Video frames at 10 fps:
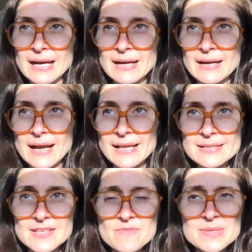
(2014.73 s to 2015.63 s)
I
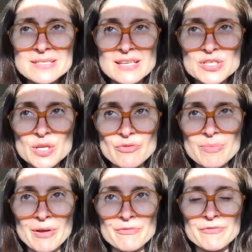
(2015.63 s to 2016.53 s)
guess I've been teaching
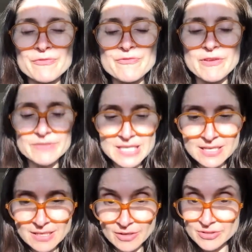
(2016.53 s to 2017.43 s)
for about
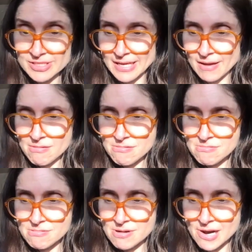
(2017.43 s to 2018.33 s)
15 years now.
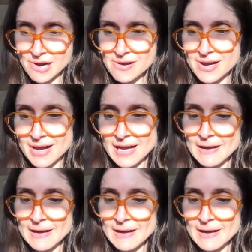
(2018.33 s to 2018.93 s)
Yeah.